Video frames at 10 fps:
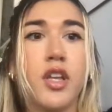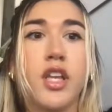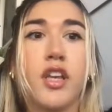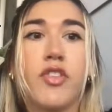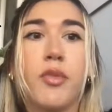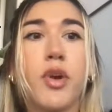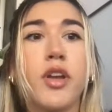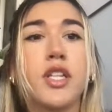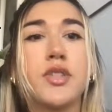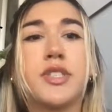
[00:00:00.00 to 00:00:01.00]
Gifting
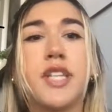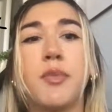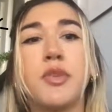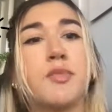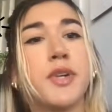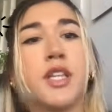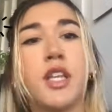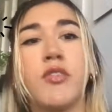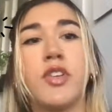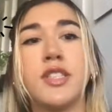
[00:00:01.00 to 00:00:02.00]
product to established
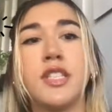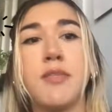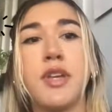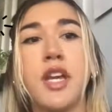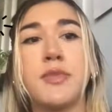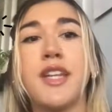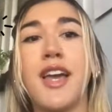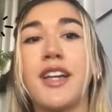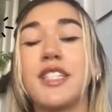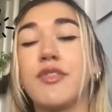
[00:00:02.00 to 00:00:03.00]
brand lovers then becomes an
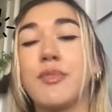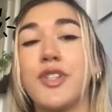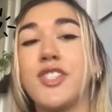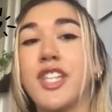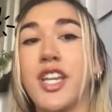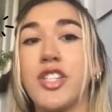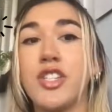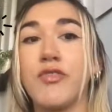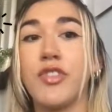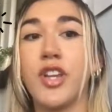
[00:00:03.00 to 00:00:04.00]
act of
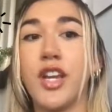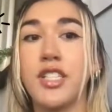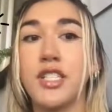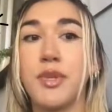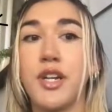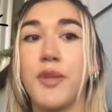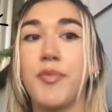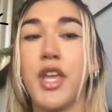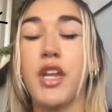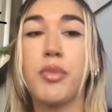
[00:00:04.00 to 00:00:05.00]
appreciation for the customer
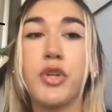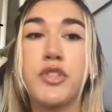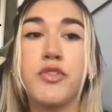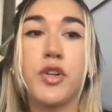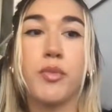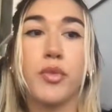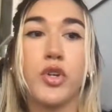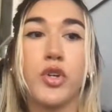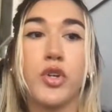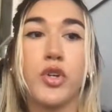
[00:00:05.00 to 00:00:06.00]
and a push for a
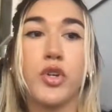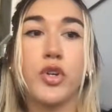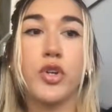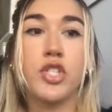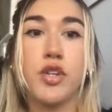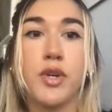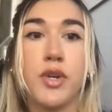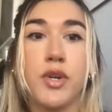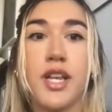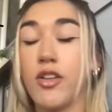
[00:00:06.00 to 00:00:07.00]
more genuine and
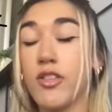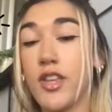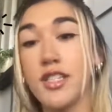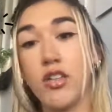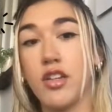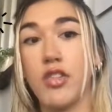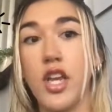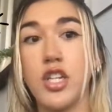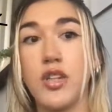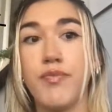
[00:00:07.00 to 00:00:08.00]
authentic content
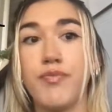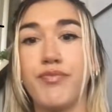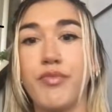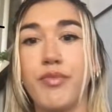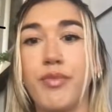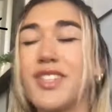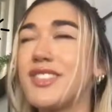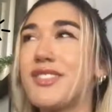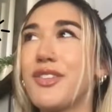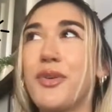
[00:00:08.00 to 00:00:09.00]
creation.
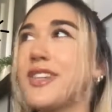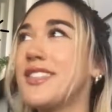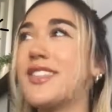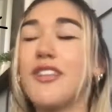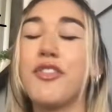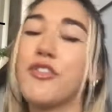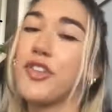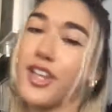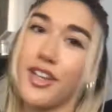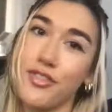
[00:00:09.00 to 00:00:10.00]
Plus, who doesn't love a
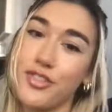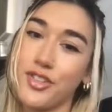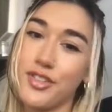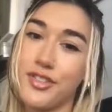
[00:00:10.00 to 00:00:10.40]
free gift?